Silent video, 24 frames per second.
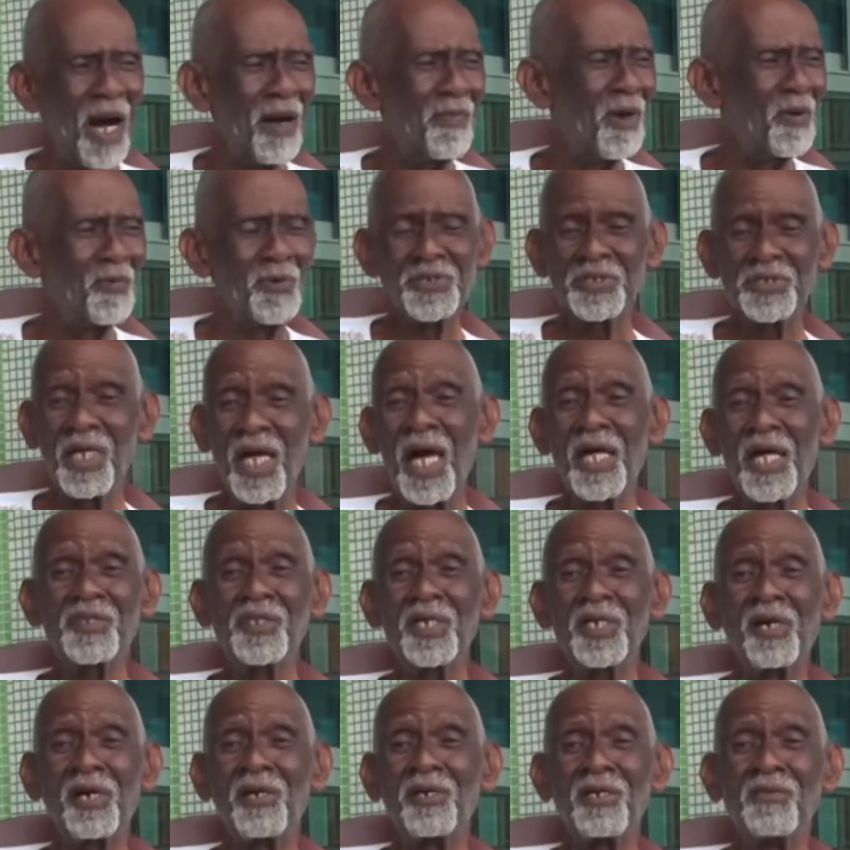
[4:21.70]
was
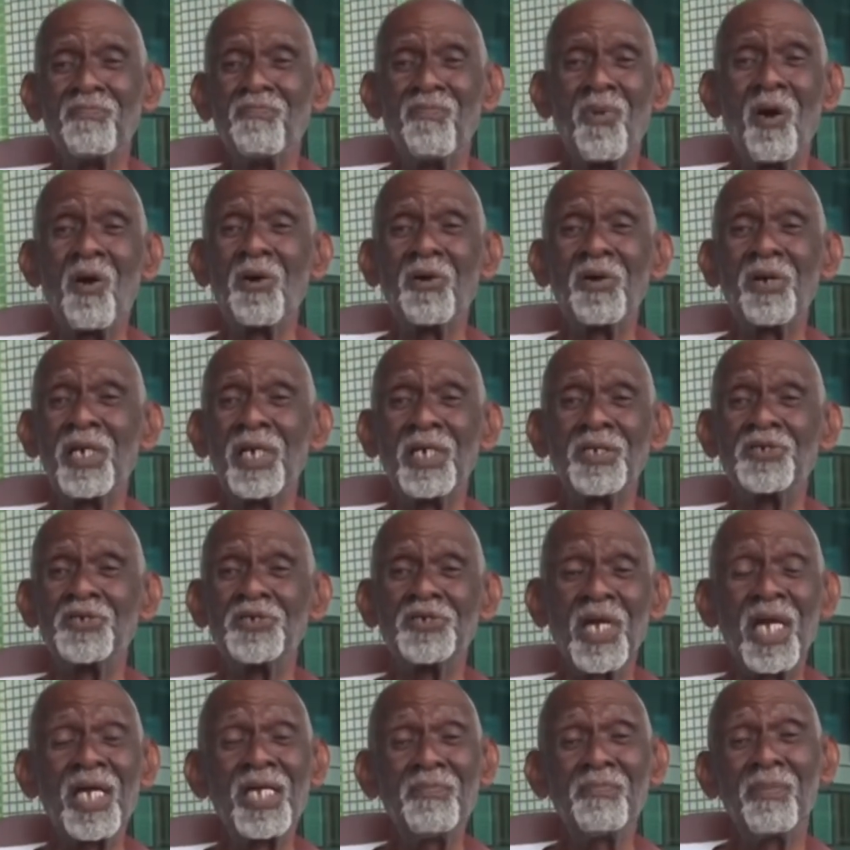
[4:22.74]
ethical and moral and
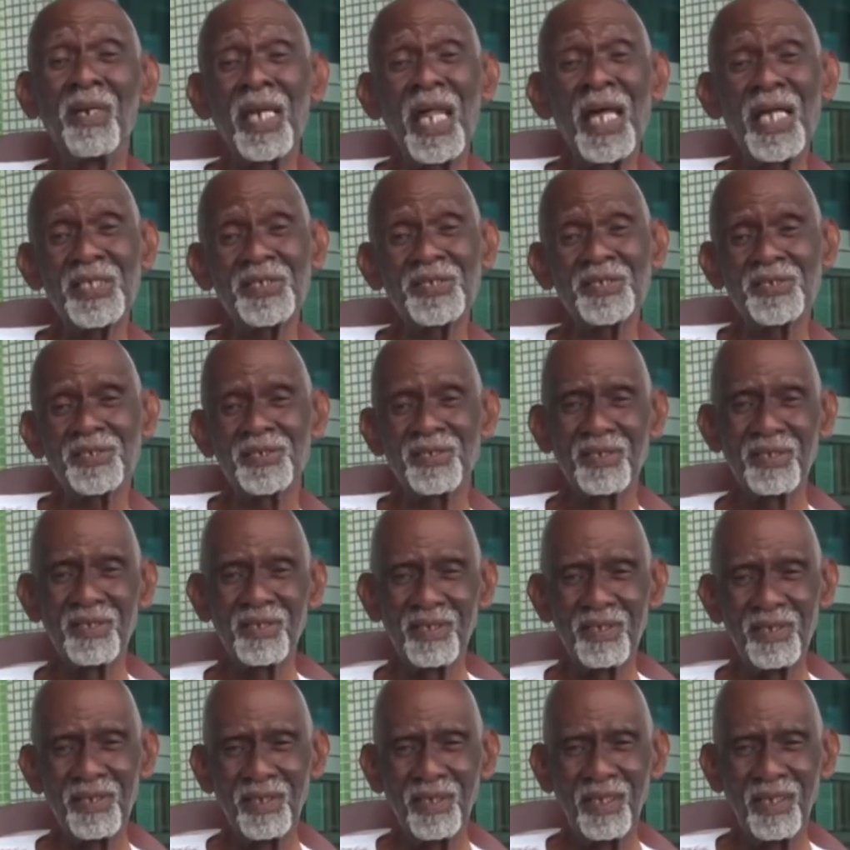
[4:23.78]
shameless.
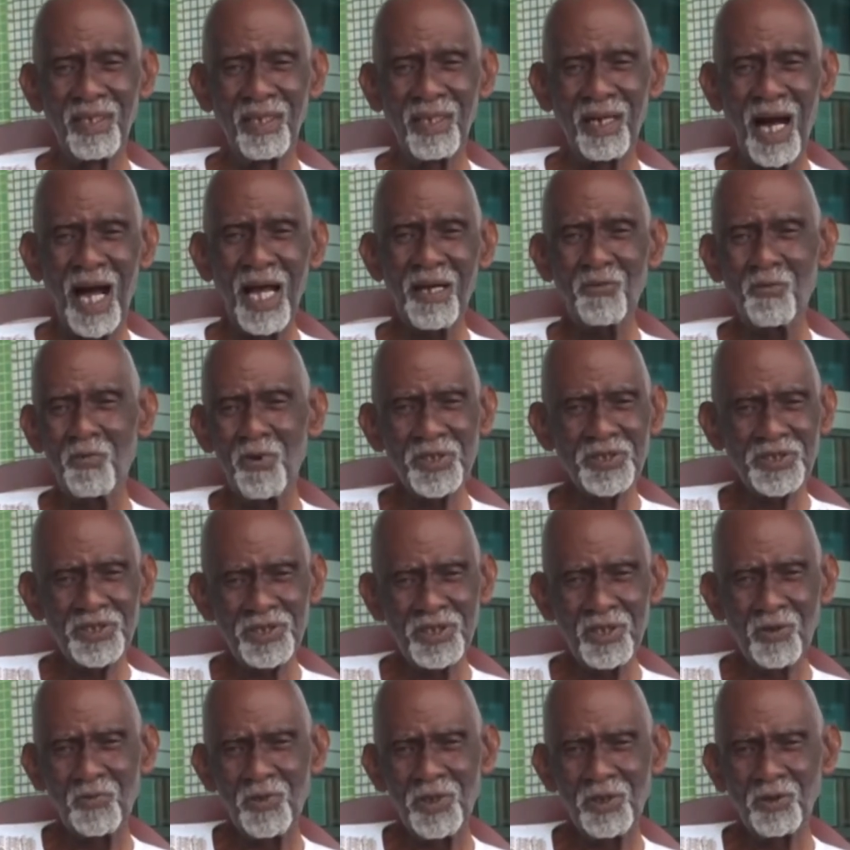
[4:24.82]
I wish
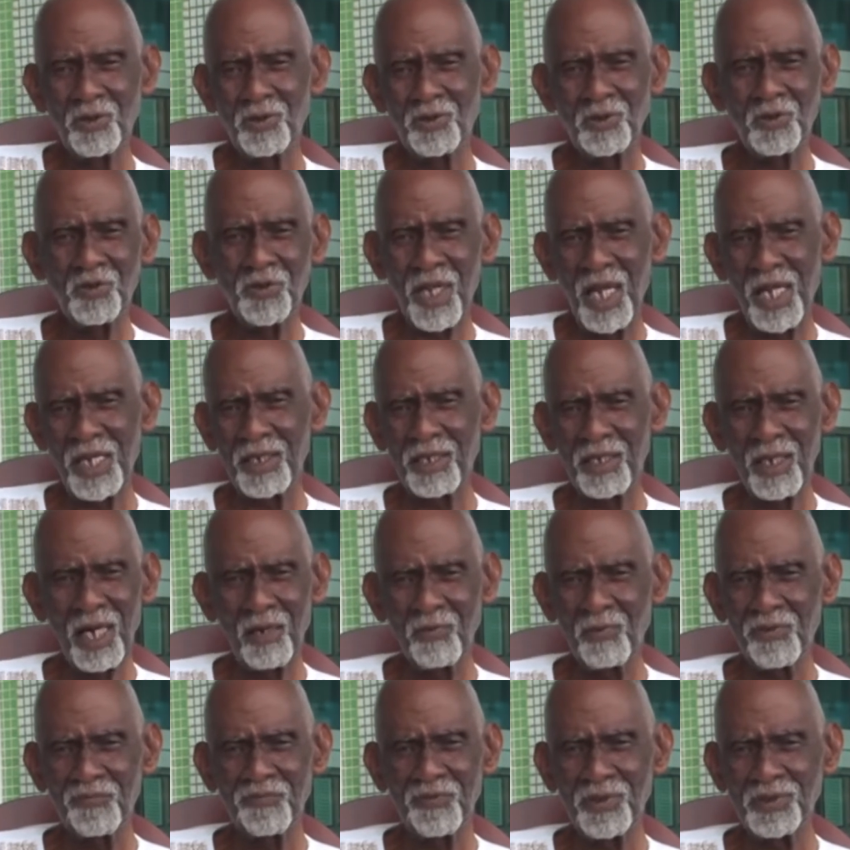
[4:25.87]
that we could do that now.
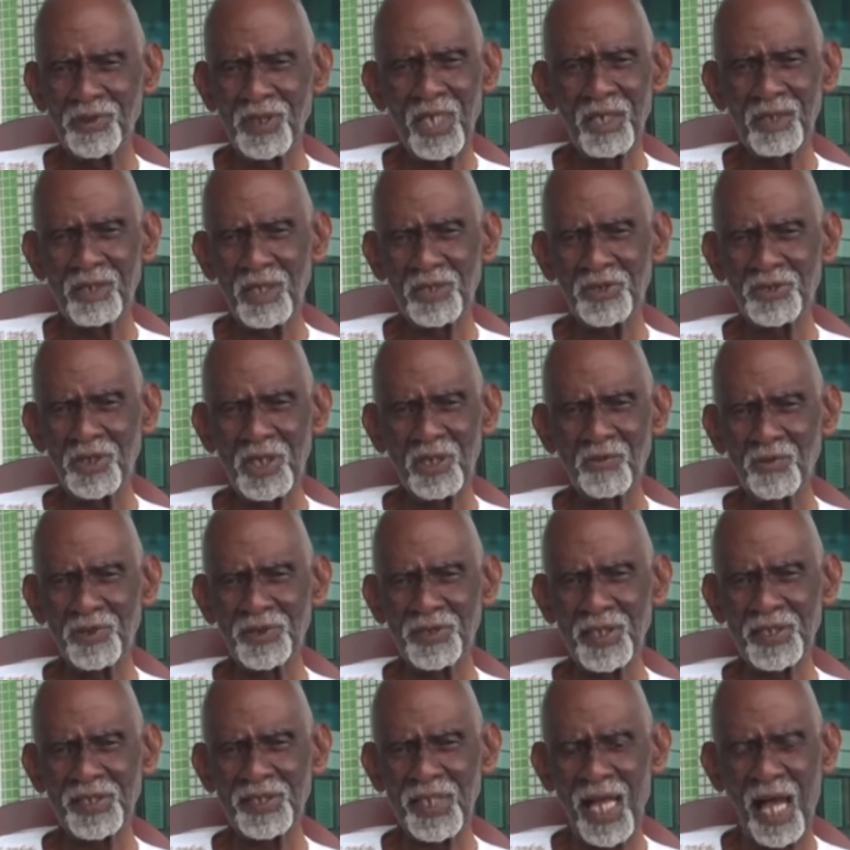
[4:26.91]
We could think that she was
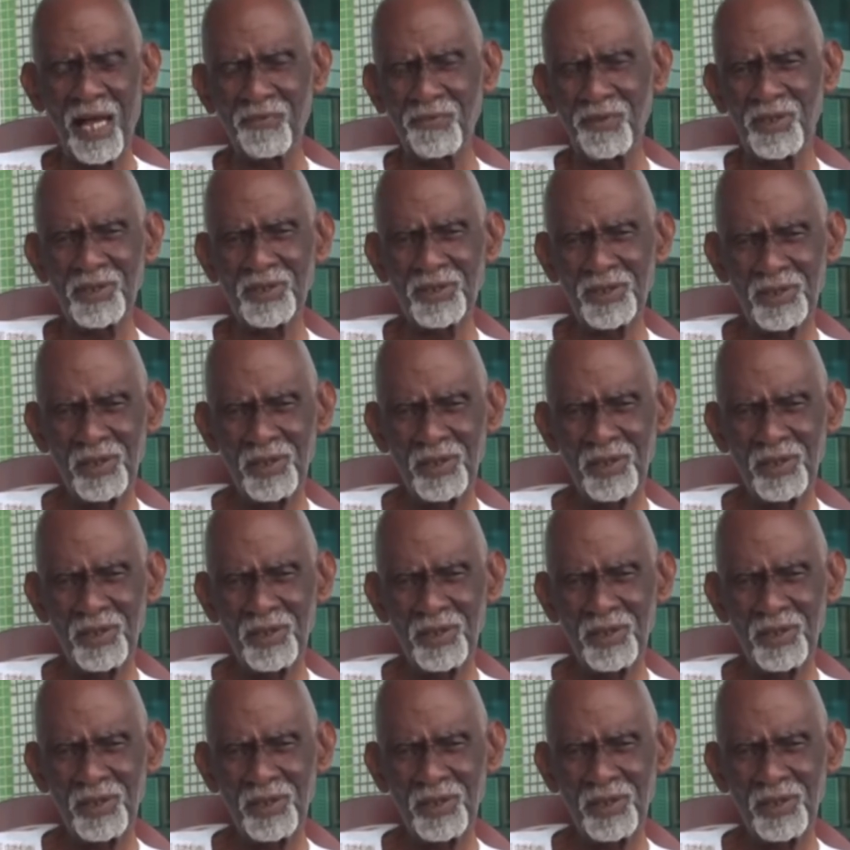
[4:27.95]
a savage.